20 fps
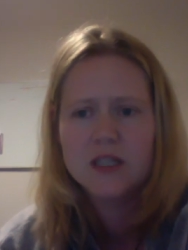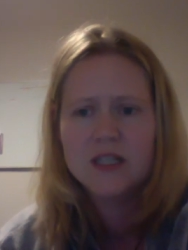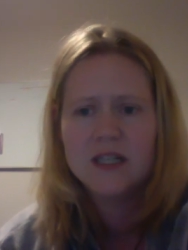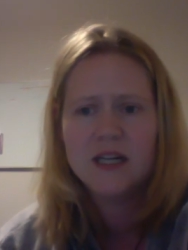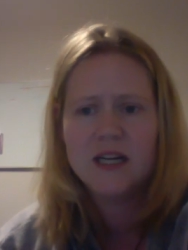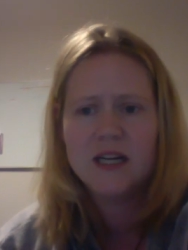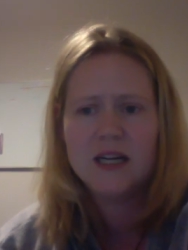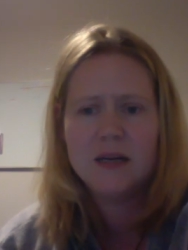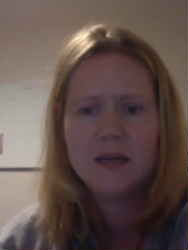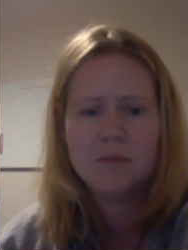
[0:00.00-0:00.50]

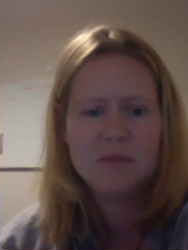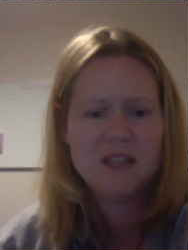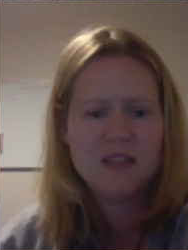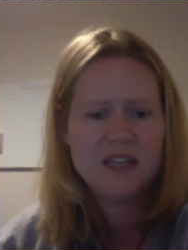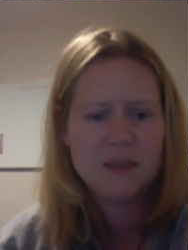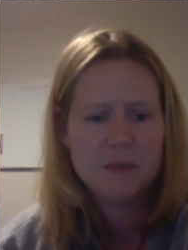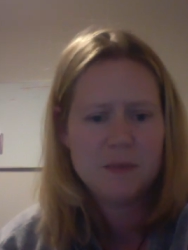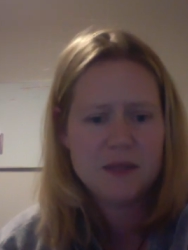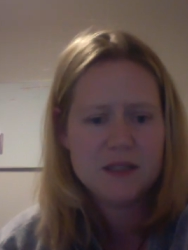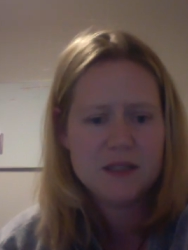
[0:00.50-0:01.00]

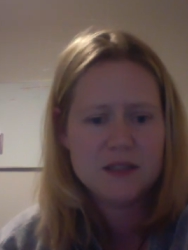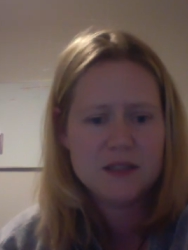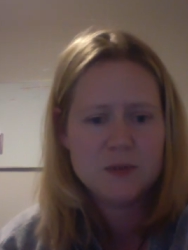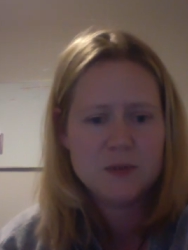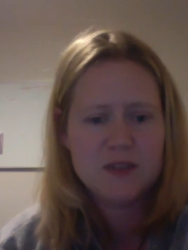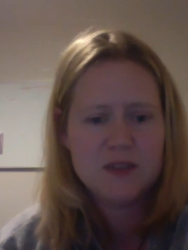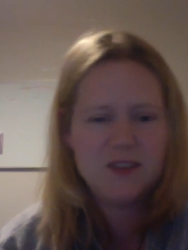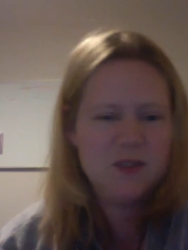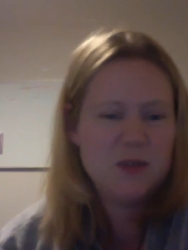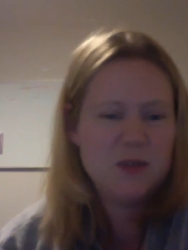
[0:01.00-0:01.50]
nappies,
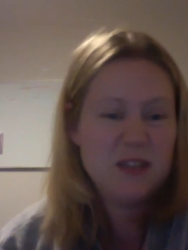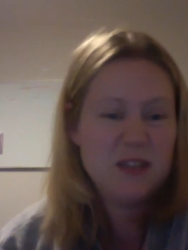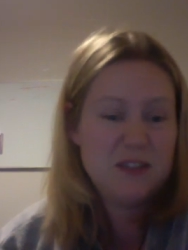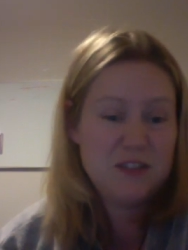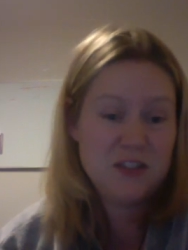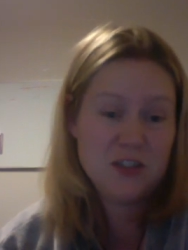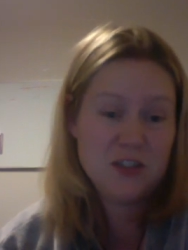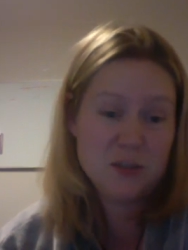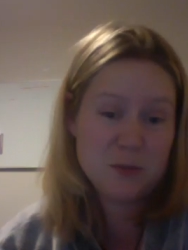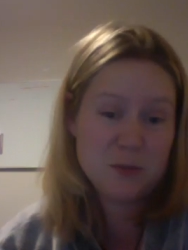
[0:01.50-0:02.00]
when do I have to
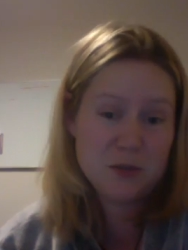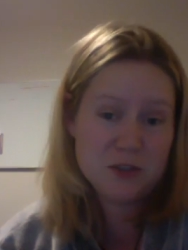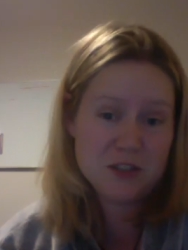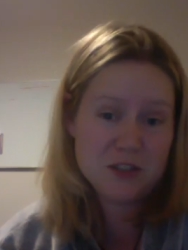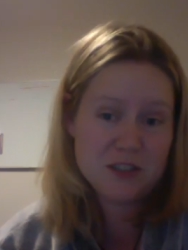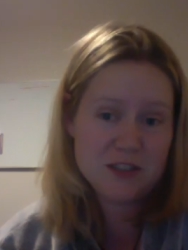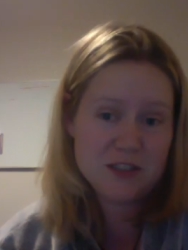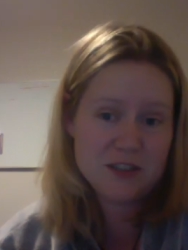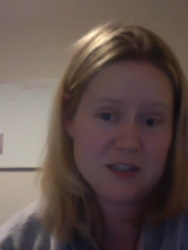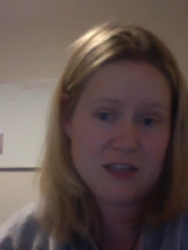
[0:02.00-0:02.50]
stop
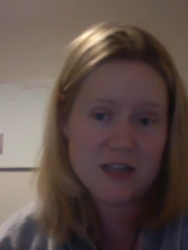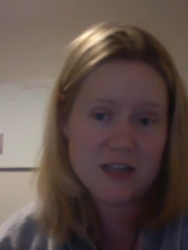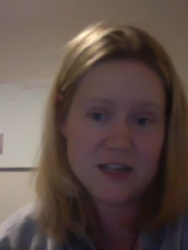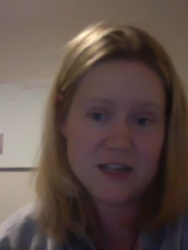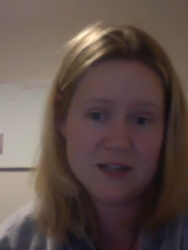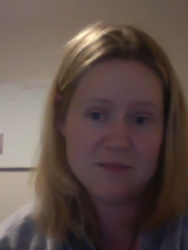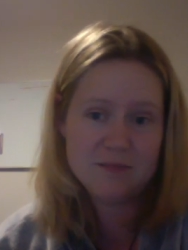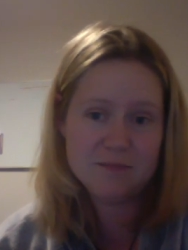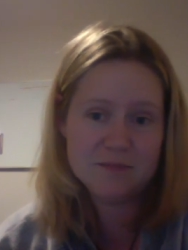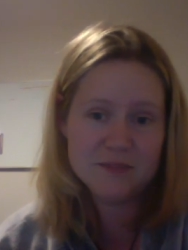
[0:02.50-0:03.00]
using
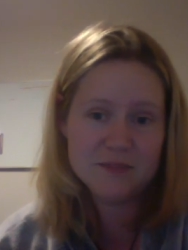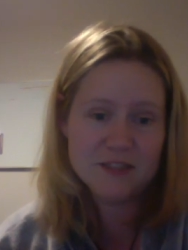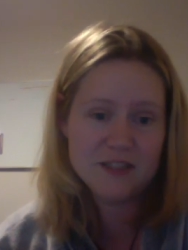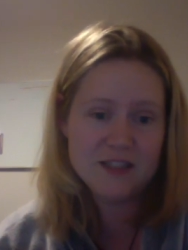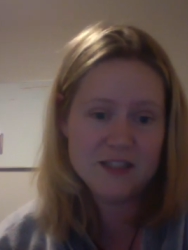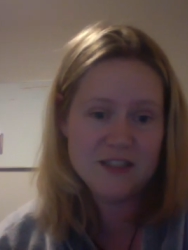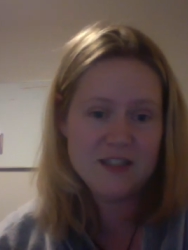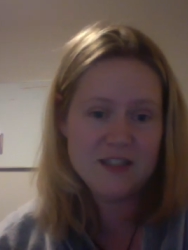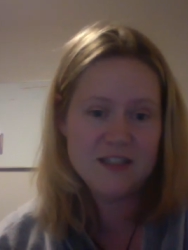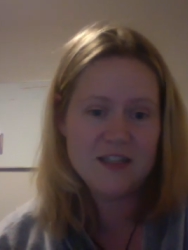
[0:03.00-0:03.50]

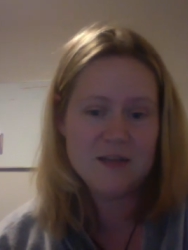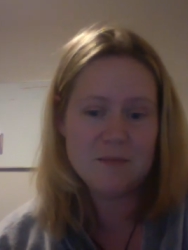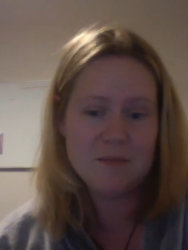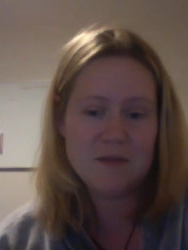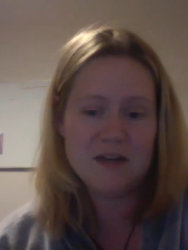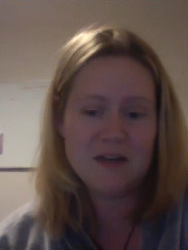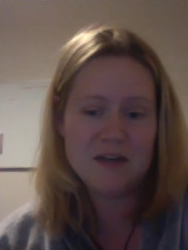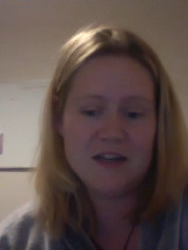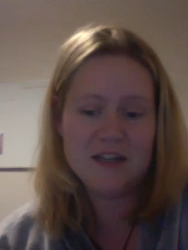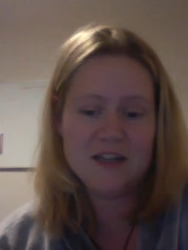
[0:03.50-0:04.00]

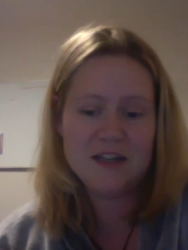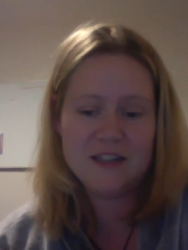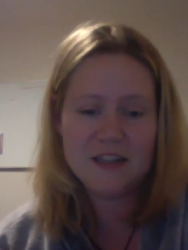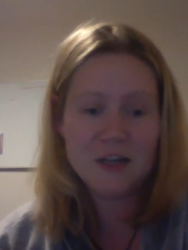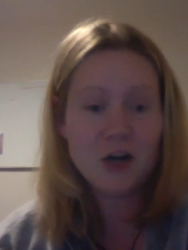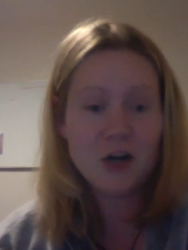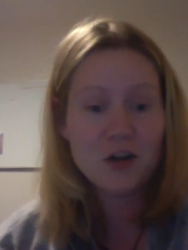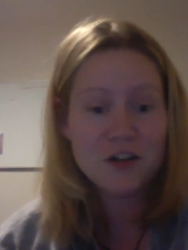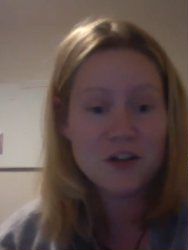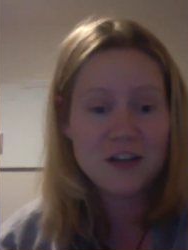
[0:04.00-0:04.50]
my
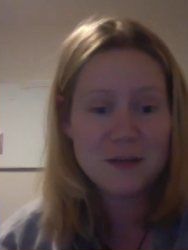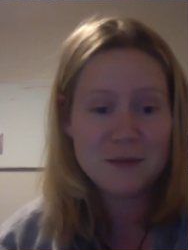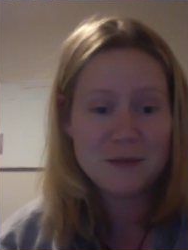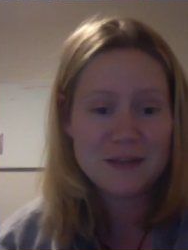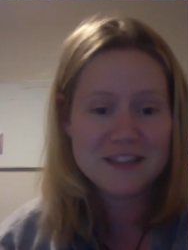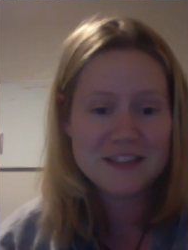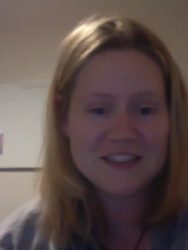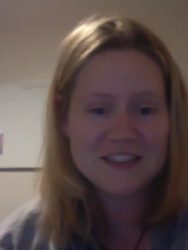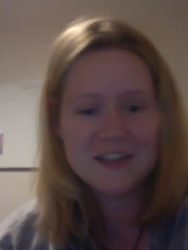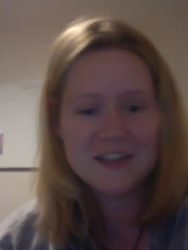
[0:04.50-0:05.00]
cloth
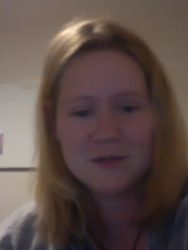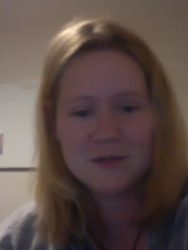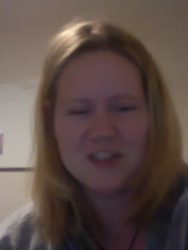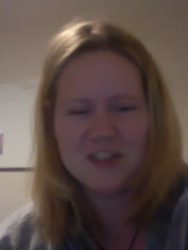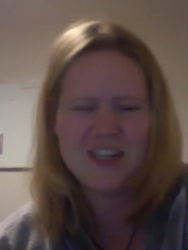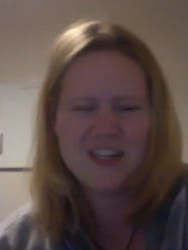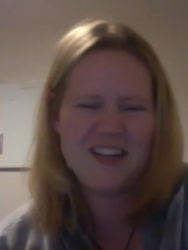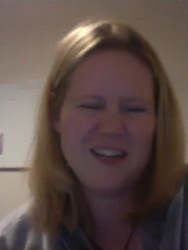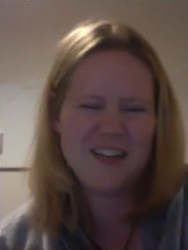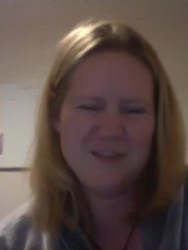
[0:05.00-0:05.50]
nappies, which
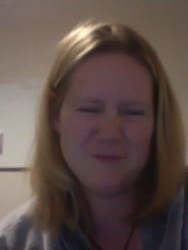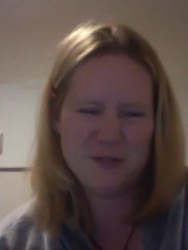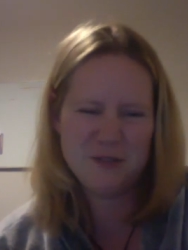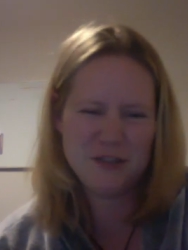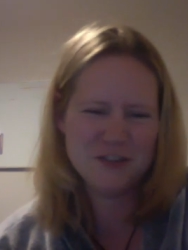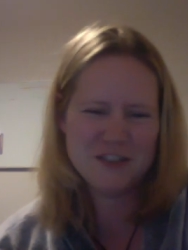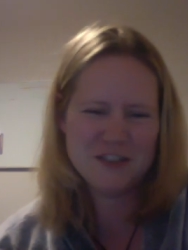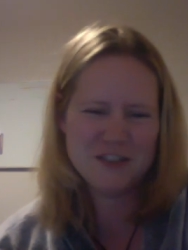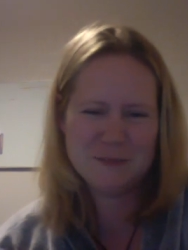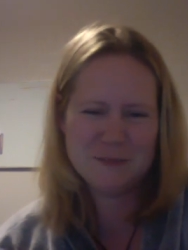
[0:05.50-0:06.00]
I love
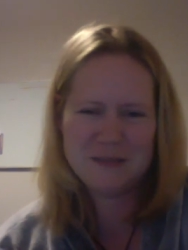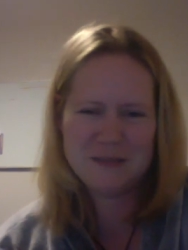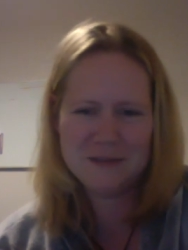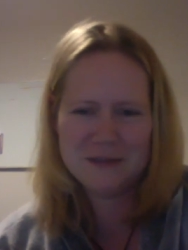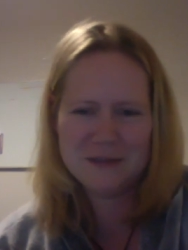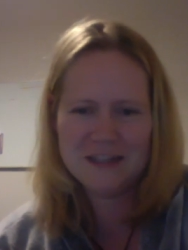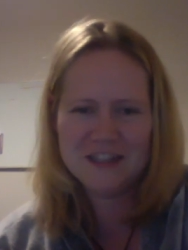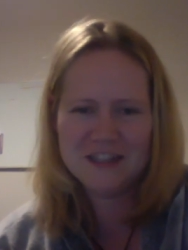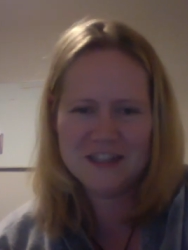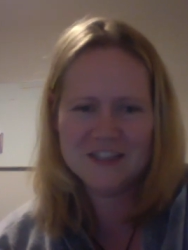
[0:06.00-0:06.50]
using them
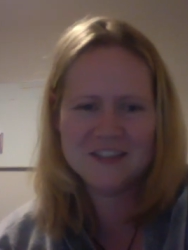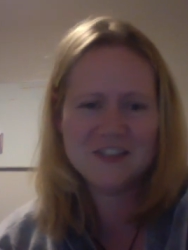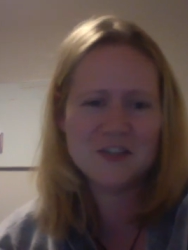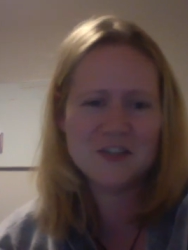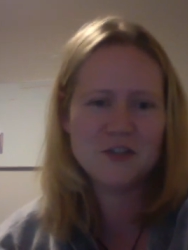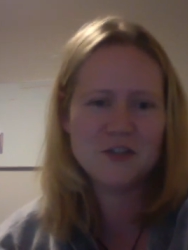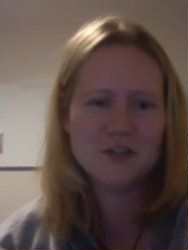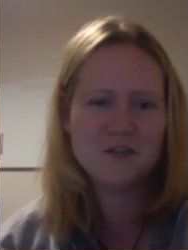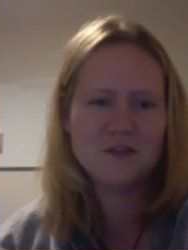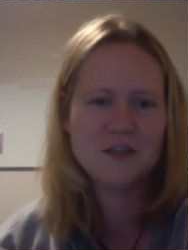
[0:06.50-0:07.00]
anyway because it's
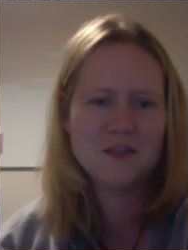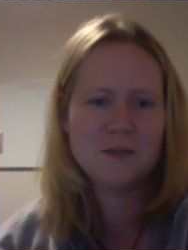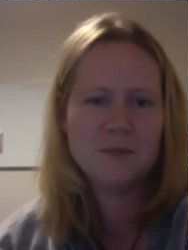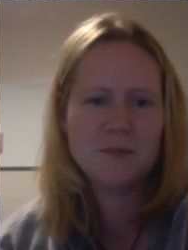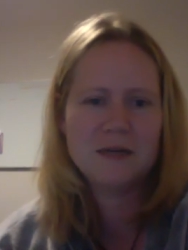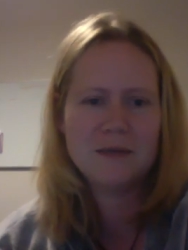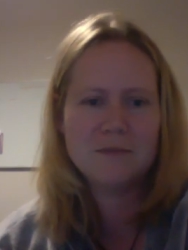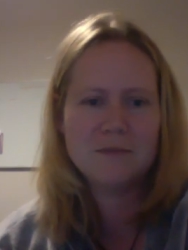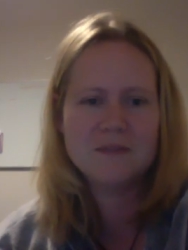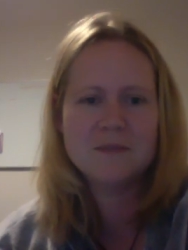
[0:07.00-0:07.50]
so good for their
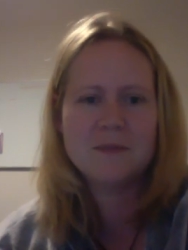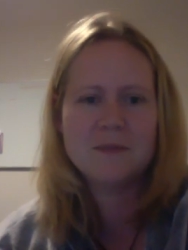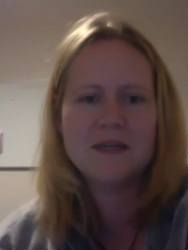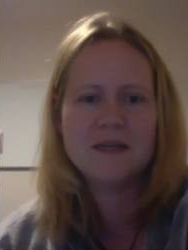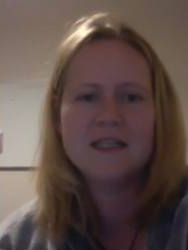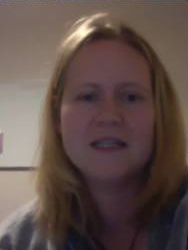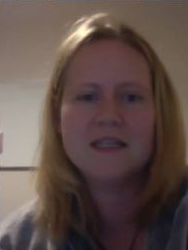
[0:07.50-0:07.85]
bums. But